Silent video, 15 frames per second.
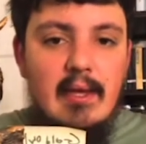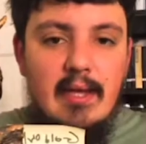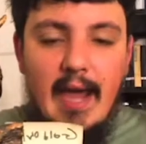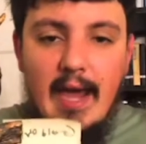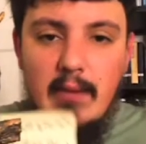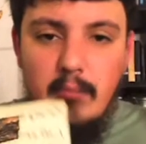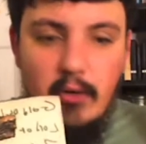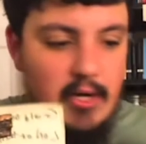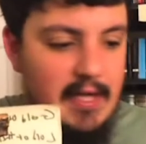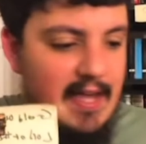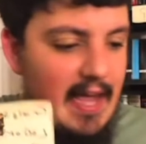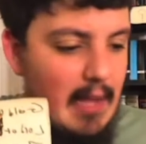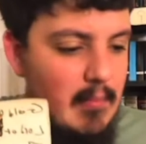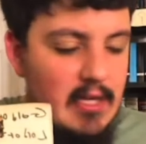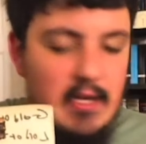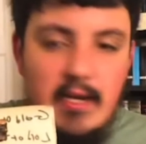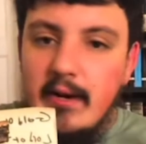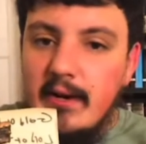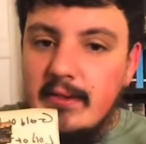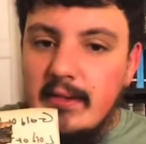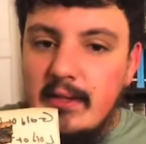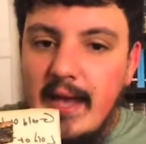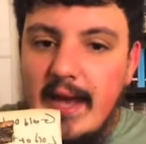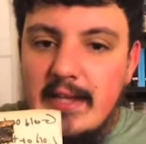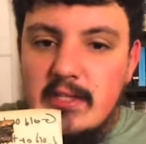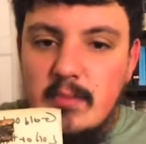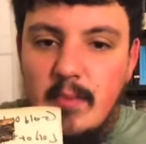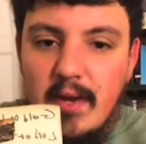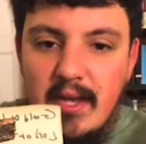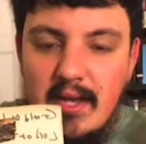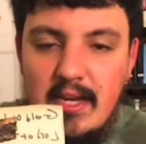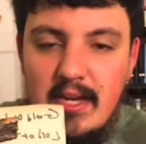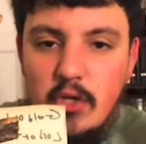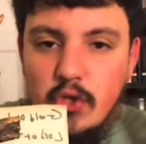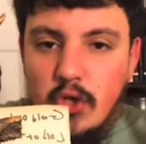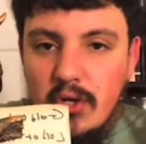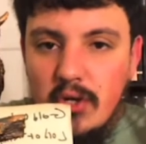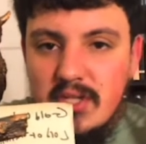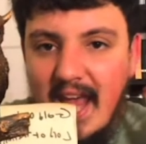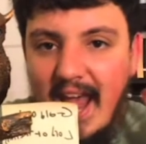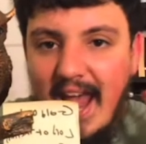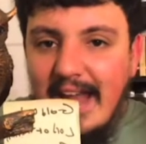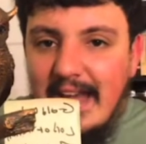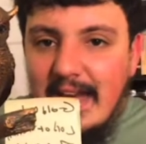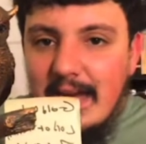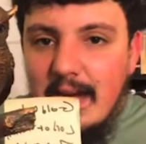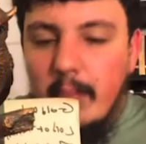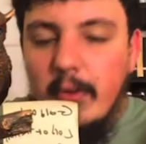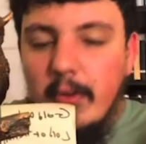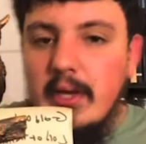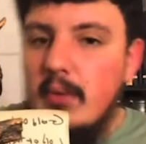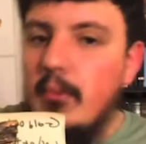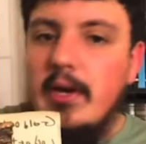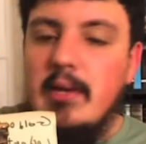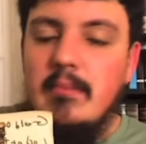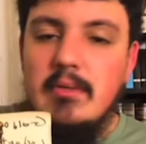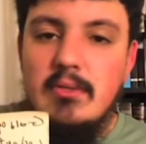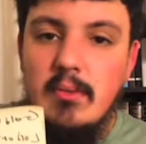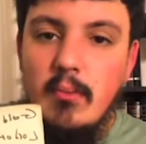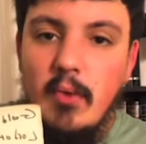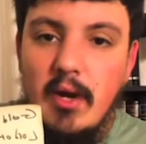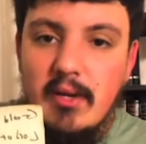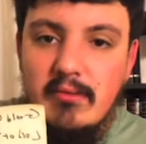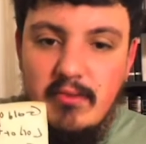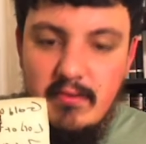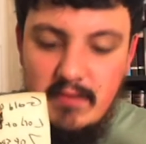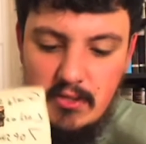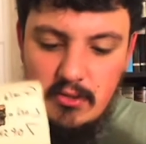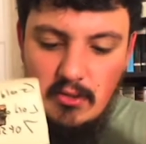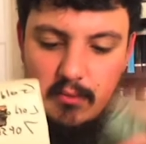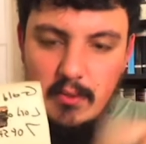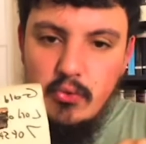Cadbury came in here at the last minute, and he chose any number he wanted between 1 and 52.